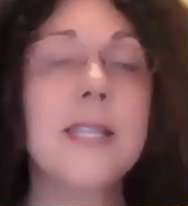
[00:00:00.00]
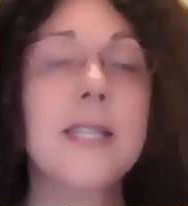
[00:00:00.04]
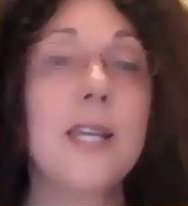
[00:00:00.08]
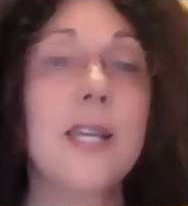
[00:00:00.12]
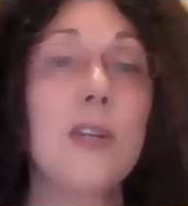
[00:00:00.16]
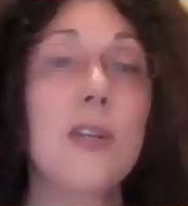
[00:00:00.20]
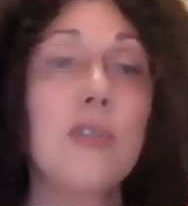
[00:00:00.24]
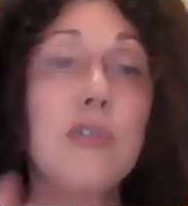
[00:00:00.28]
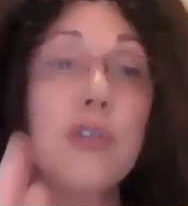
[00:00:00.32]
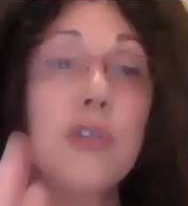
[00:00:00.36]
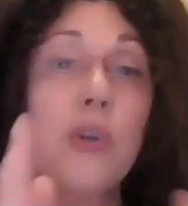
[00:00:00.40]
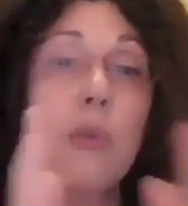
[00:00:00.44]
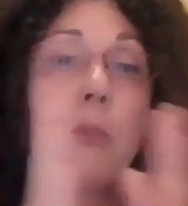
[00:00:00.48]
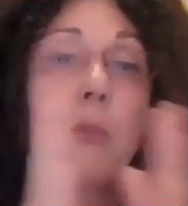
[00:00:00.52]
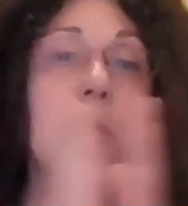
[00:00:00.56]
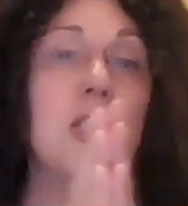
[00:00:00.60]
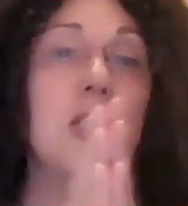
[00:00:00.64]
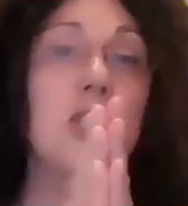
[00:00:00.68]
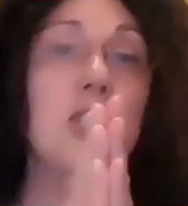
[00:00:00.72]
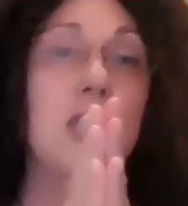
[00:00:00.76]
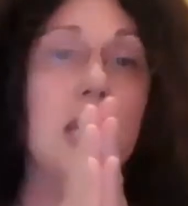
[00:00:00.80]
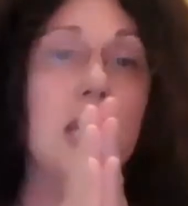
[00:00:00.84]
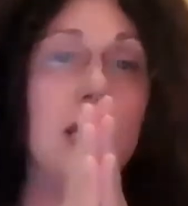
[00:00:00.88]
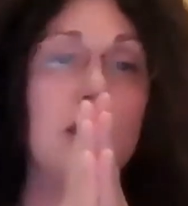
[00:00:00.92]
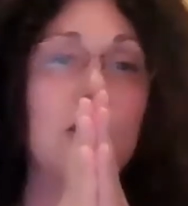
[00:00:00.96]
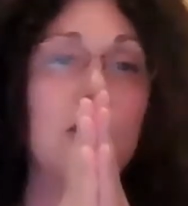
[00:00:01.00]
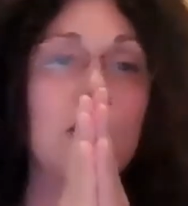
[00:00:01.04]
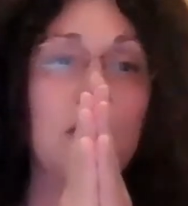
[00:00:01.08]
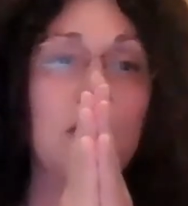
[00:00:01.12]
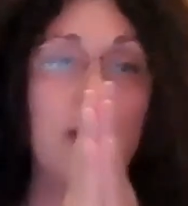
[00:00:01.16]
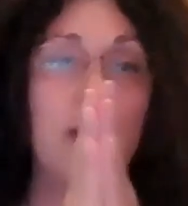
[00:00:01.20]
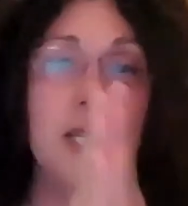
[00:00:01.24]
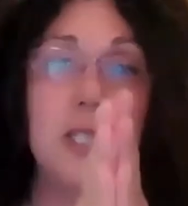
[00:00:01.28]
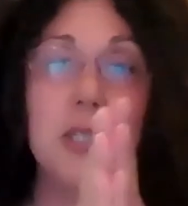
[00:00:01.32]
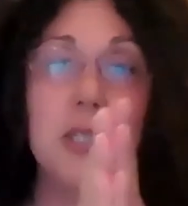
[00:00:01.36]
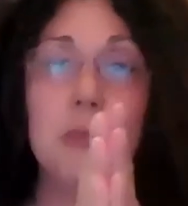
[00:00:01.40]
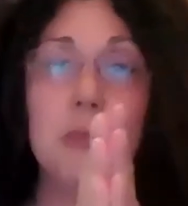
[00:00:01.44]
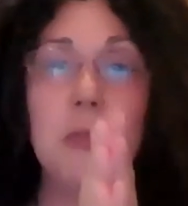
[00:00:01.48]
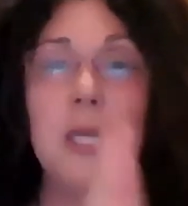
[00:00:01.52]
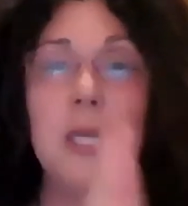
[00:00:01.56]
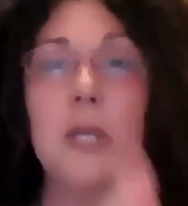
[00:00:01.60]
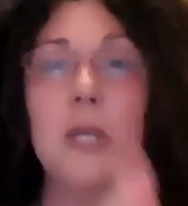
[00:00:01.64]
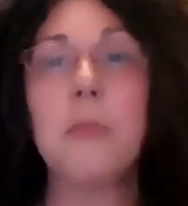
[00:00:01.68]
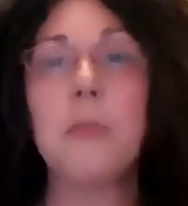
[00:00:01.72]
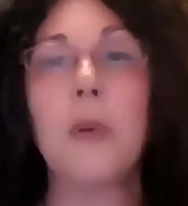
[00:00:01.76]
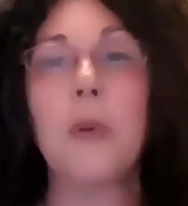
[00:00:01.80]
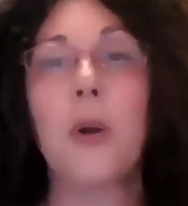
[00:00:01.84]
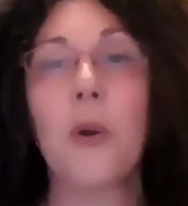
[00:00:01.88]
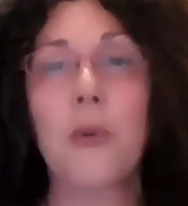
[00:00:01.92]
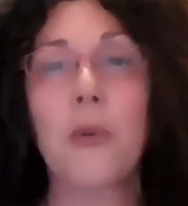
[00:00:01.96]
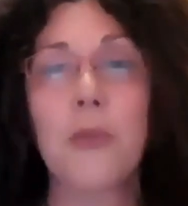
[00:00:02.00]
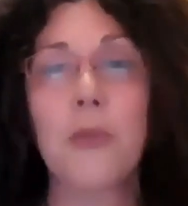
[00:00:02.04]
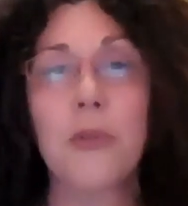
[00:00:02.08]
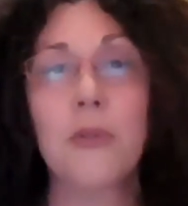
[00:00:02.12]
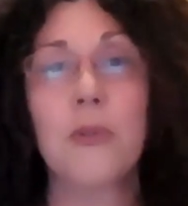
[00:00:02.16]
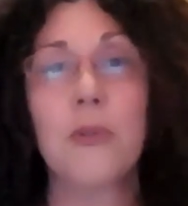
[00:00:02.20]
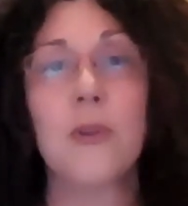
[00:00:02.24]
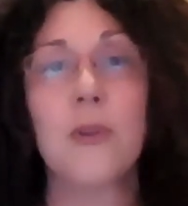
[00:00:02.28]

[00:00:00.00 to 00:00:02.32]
Thank you so much, Daniel. Great to meet you both.